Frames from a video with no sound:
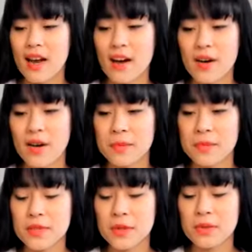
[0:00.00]
Um
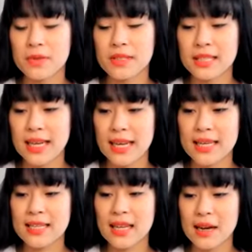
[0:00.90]
so
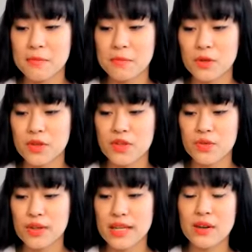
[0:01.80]
today's I'm going to
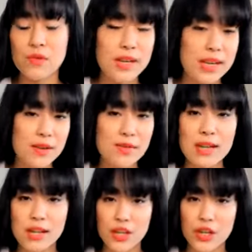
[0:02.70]
read a really
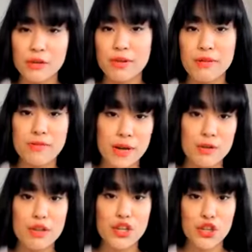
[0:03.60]
really cute and
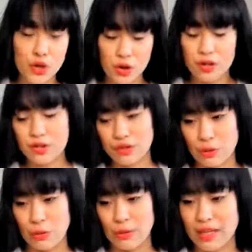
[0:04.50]
very short
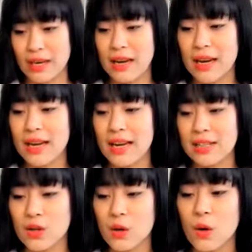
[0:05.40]
story.
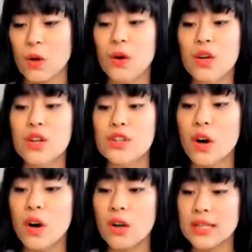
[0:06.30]
It's called
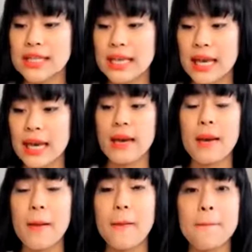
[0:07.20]
Dog Say
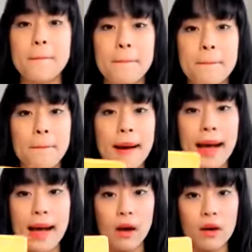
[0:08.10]

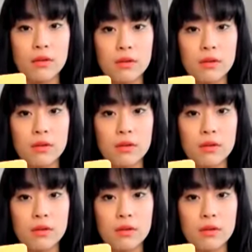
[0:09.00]
Bow.